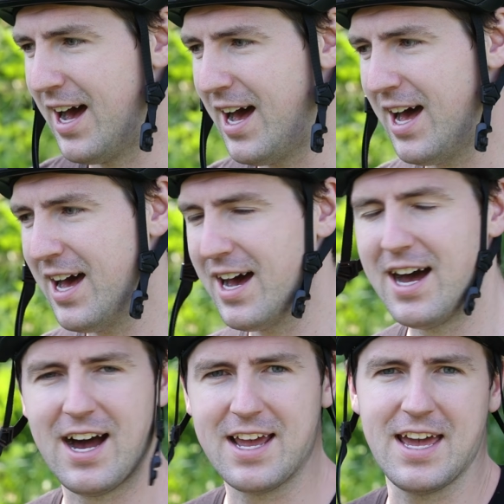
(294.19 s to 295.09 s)

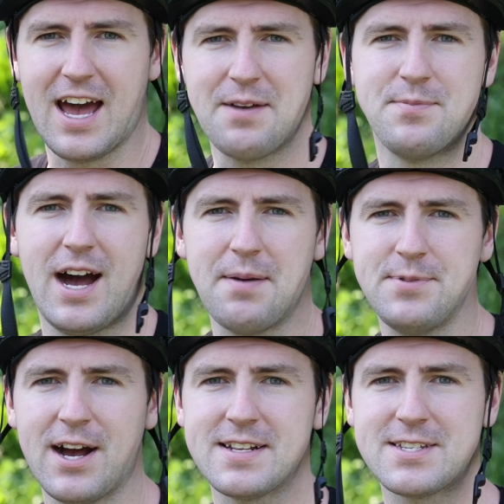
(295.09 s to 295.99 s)
Yeah, I'm
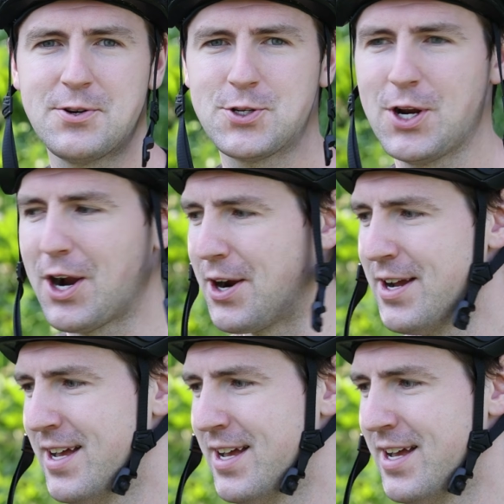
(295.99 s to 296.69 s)
not so sure.